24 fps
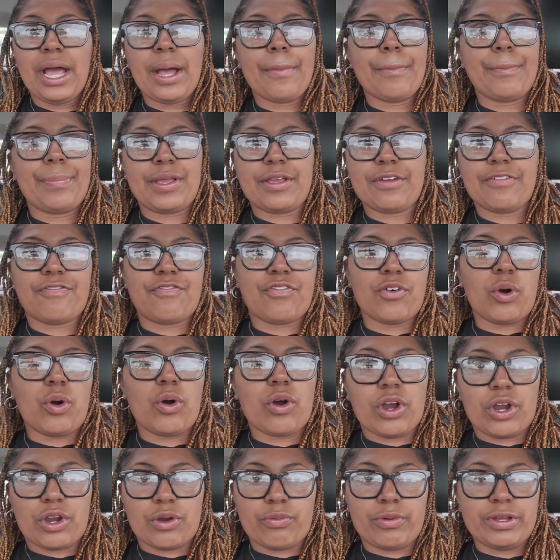
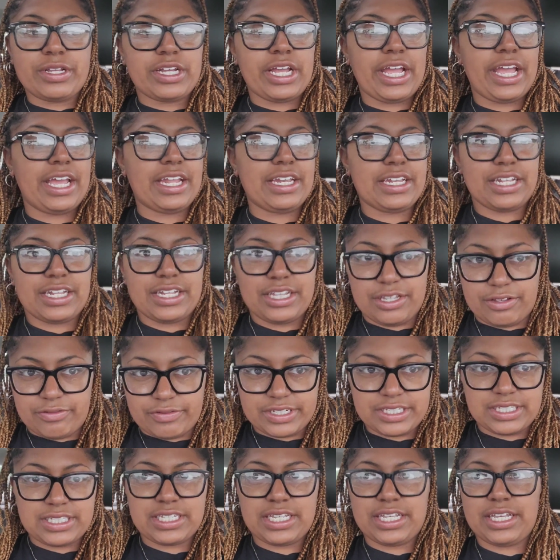before we hand in the
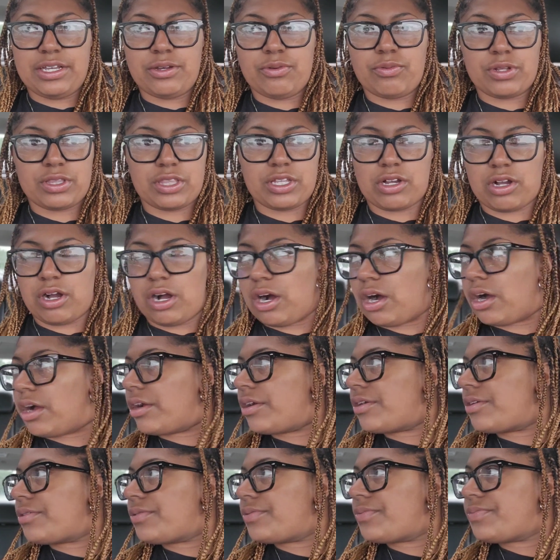receipt with the
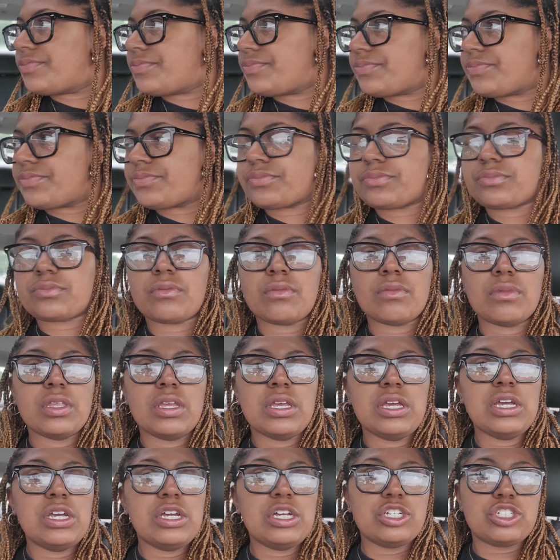card.
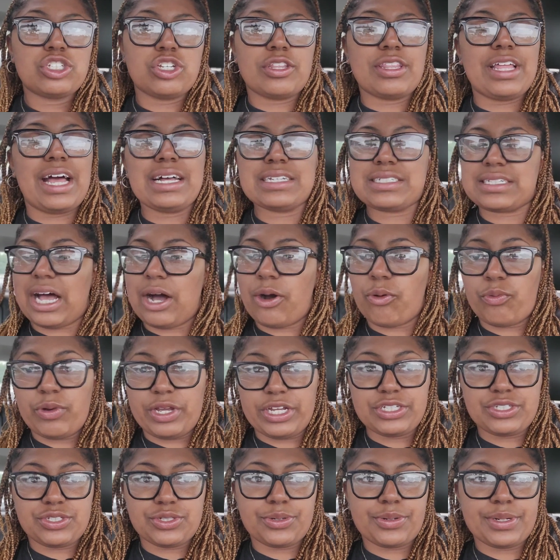So that's how we
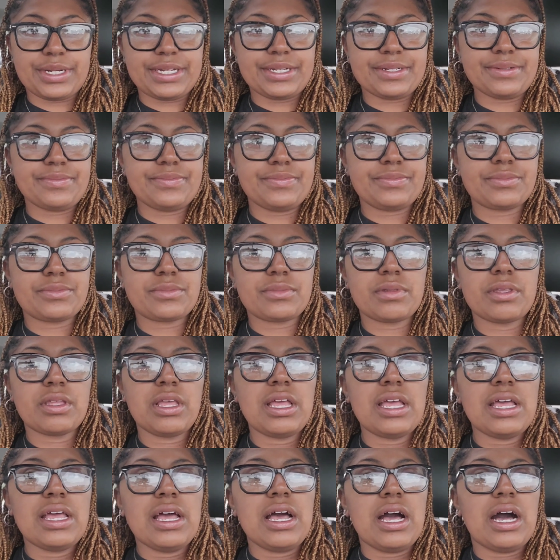do it.
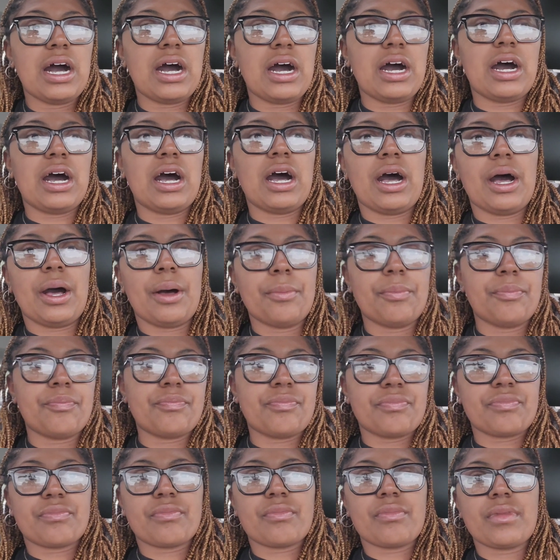Um,
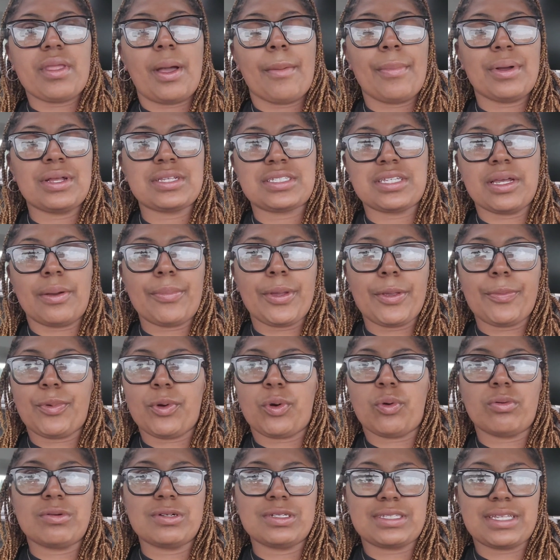but some
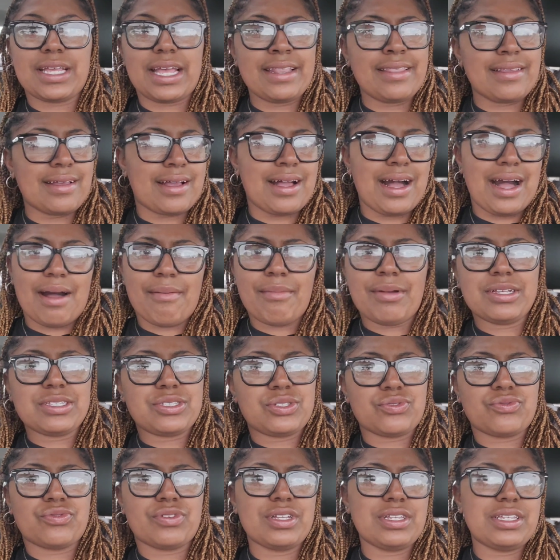people was in the comments
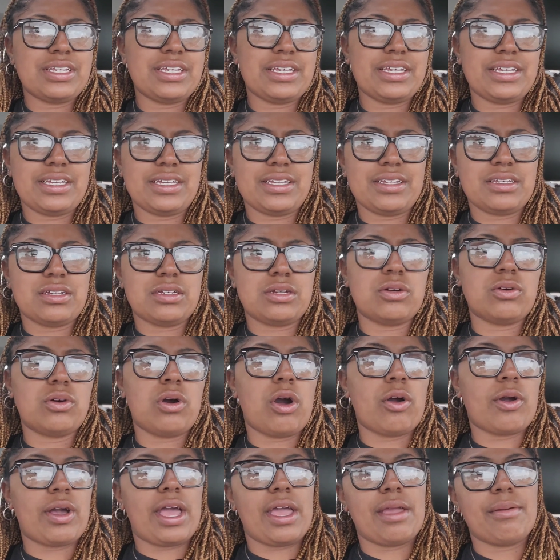really,
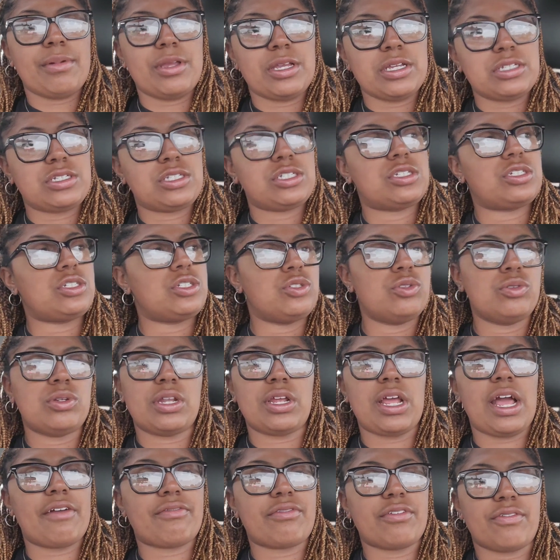okay, bitch, you
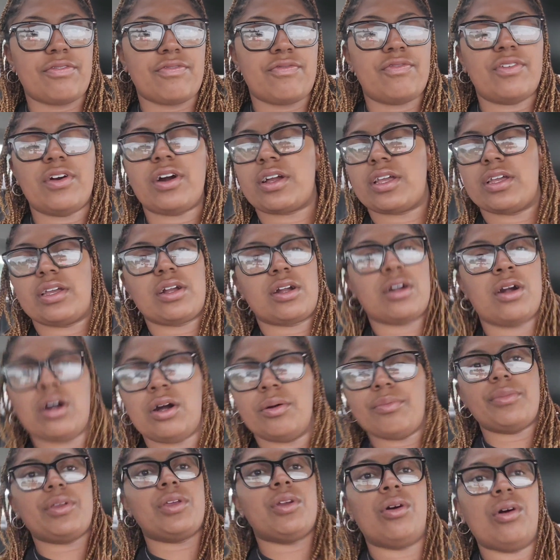didn't have to fucking
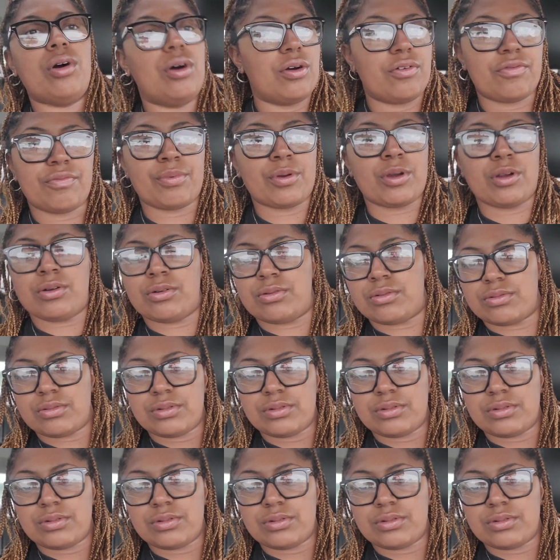cut me off, bro.